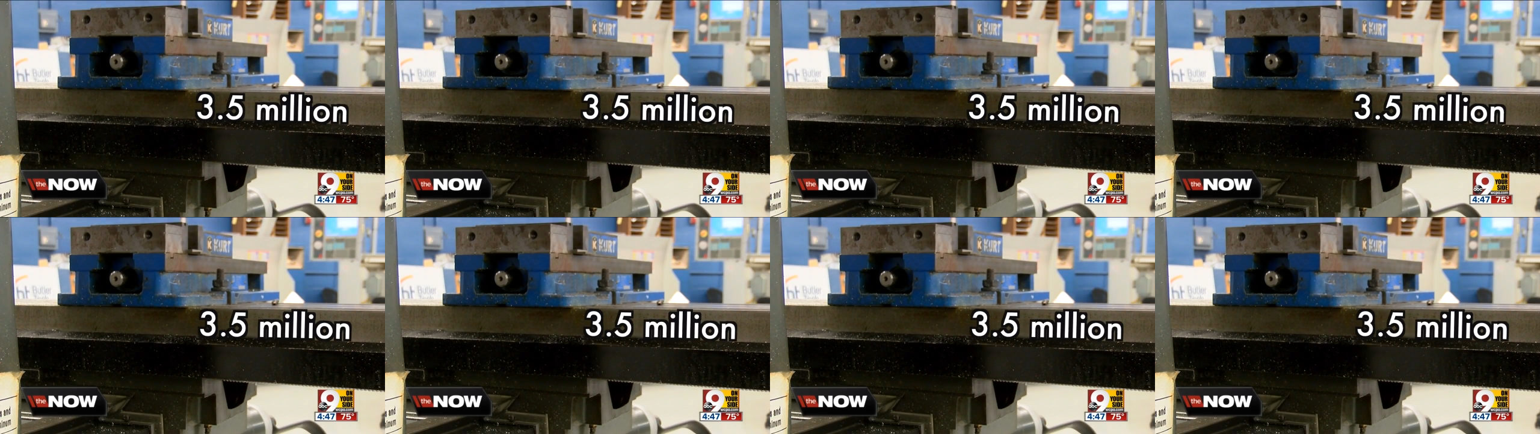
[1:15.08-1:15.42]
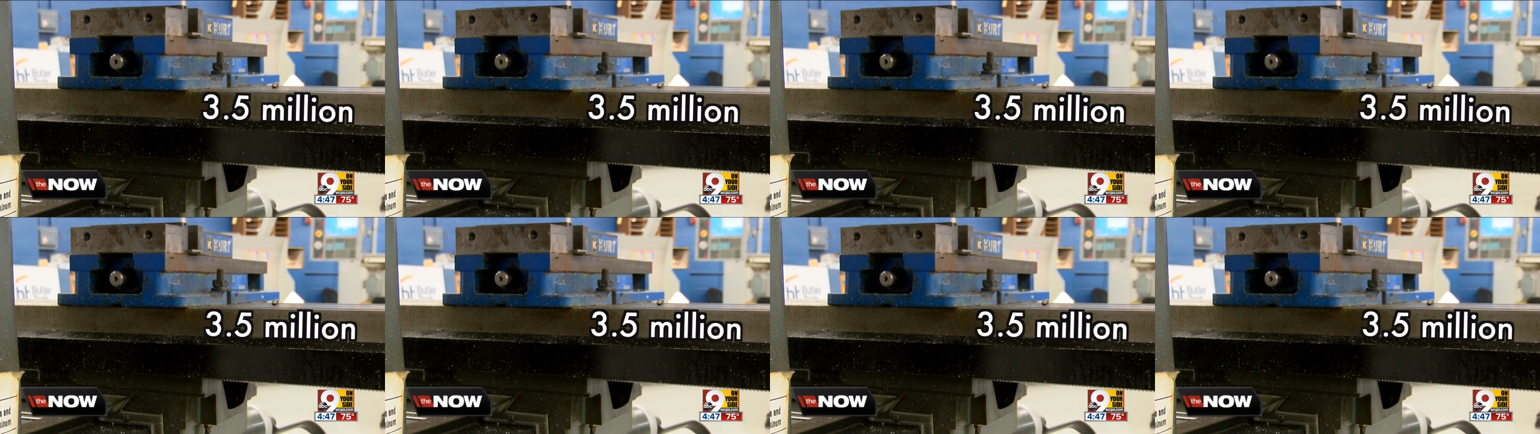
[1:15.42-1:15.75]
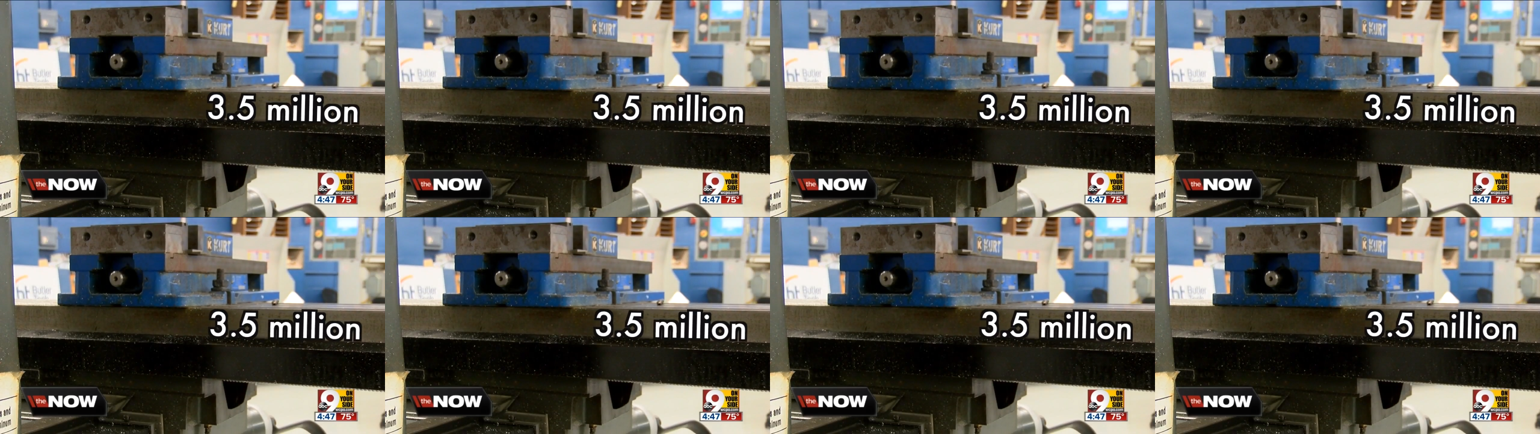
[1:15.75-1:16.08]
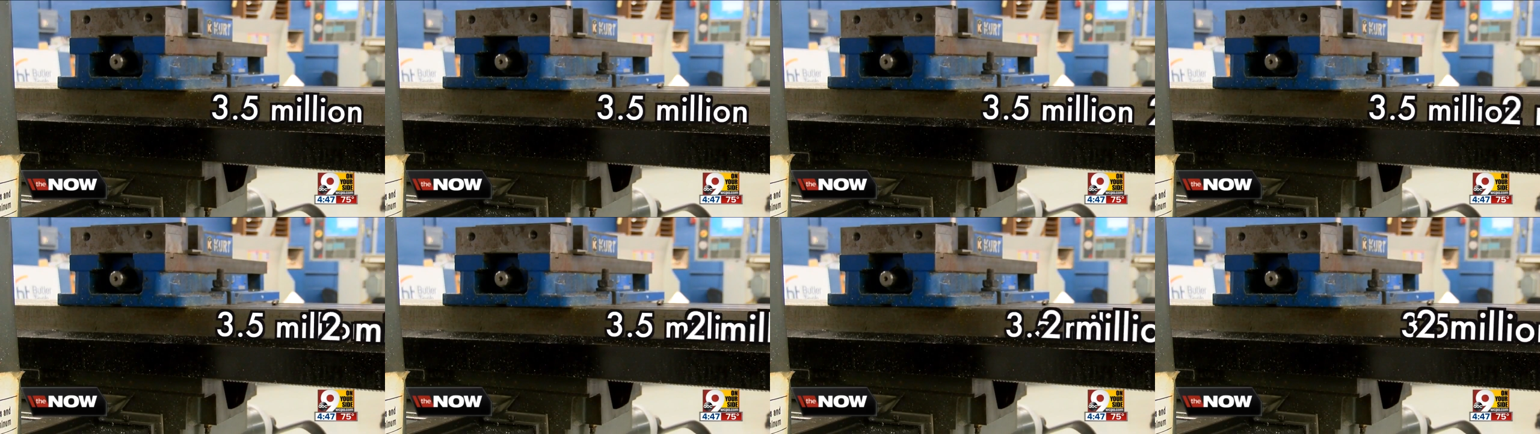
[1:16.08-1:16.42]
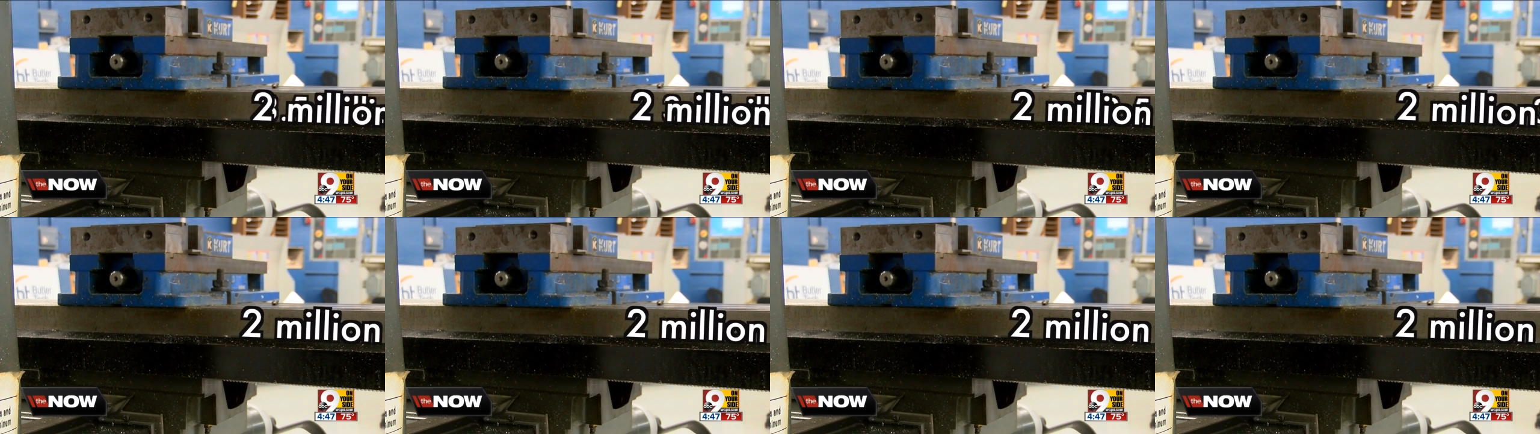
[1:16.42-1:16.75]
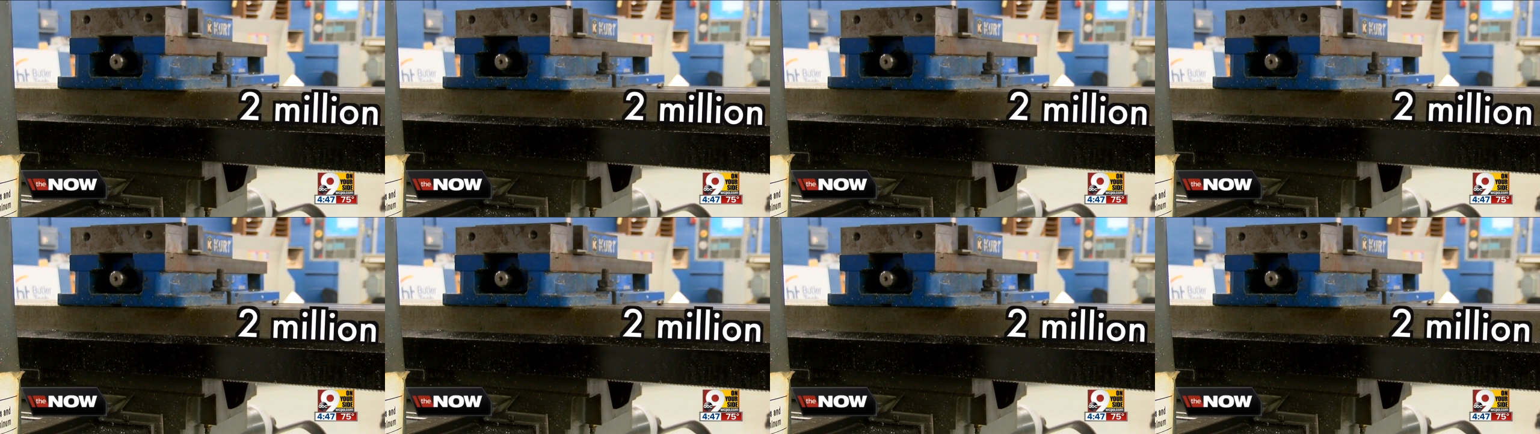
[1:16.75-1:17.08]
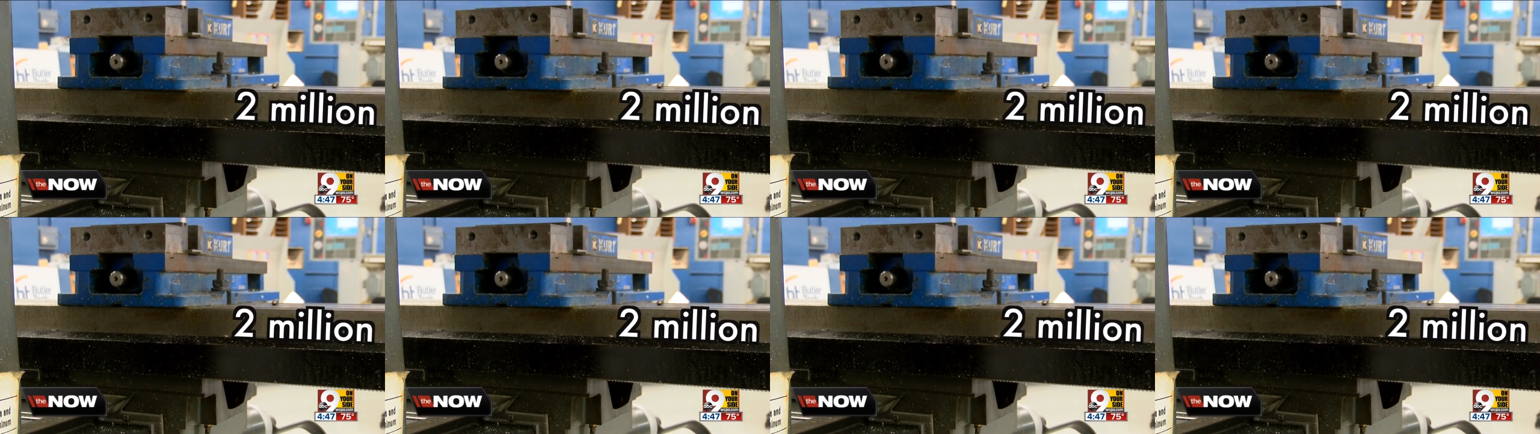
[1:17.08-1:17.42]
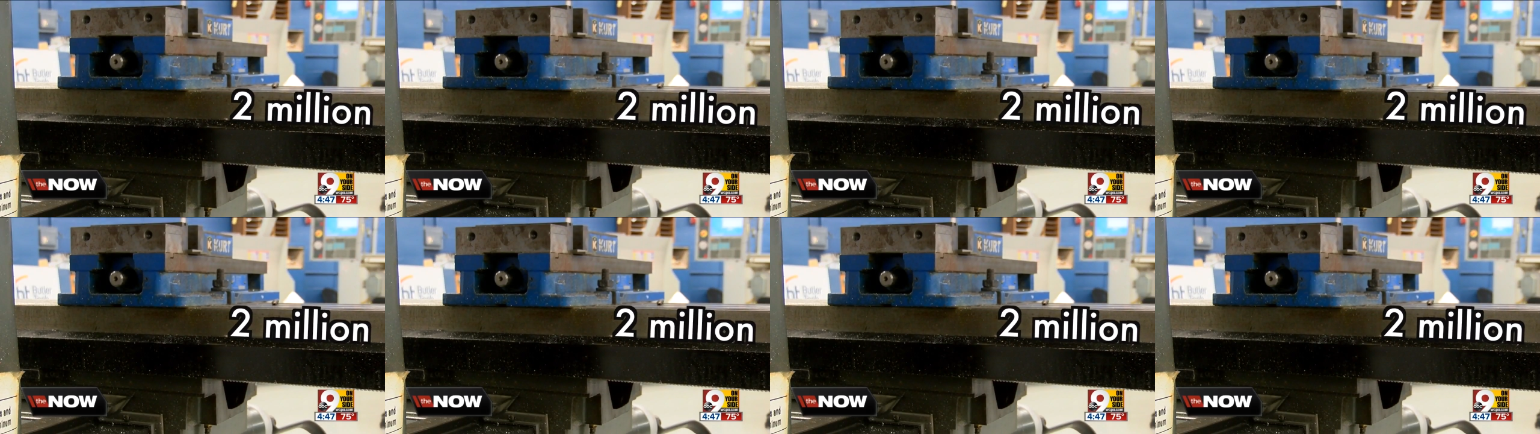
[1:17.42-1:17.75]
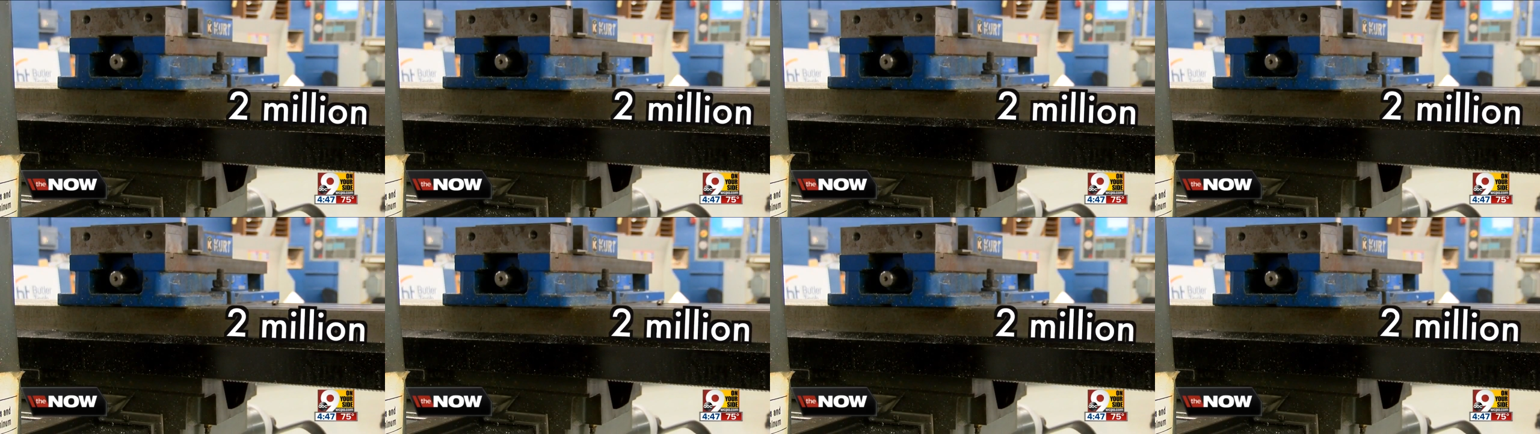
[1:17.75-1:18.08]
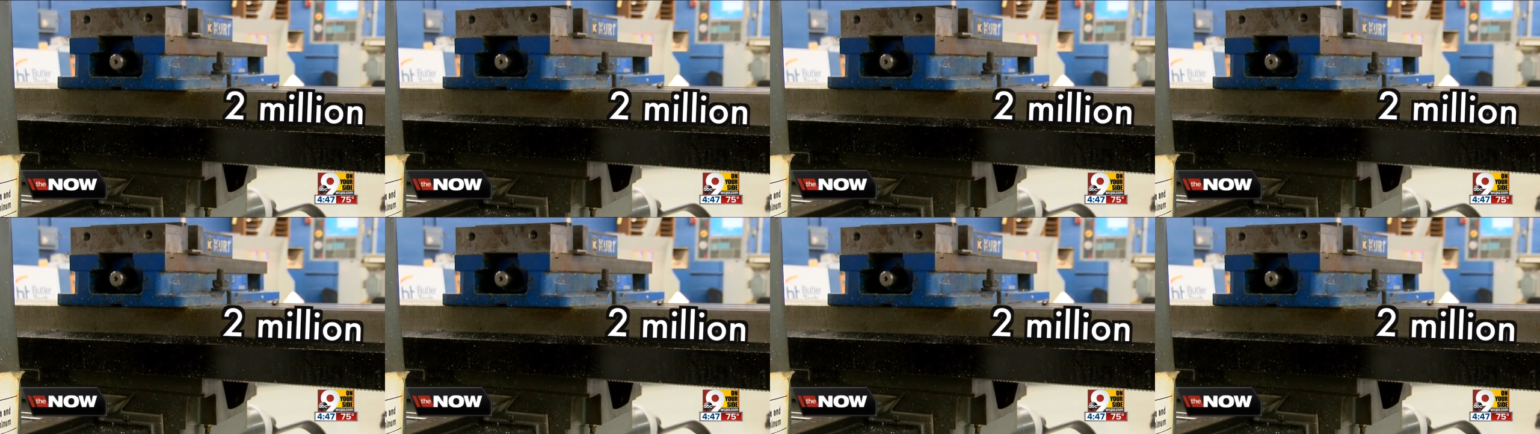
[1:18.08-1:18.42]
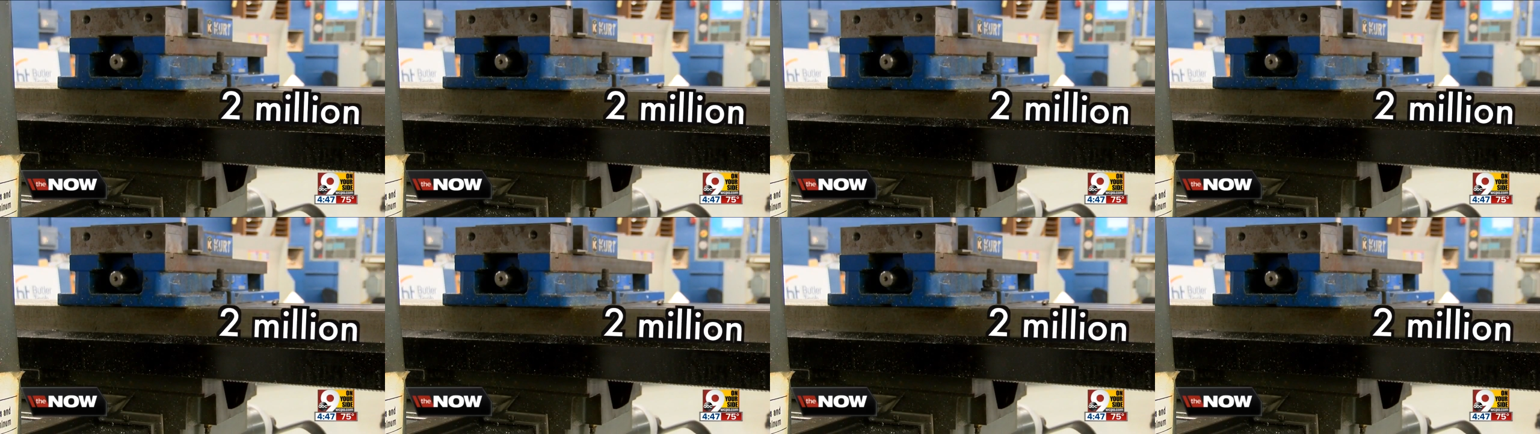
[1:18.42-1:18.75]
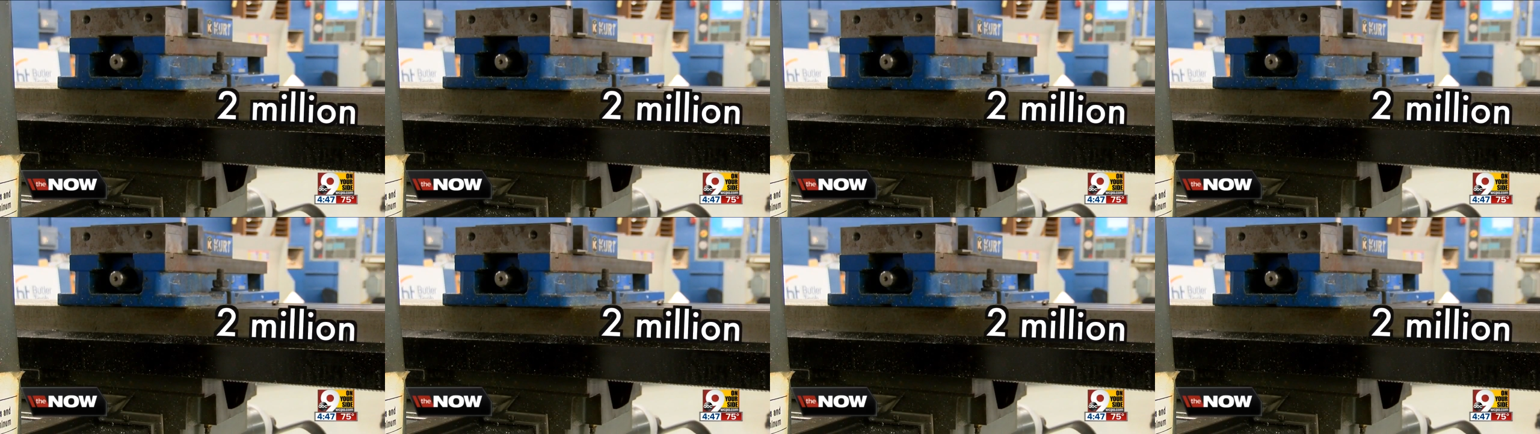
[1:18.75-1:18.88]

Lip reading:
(no speaker visible)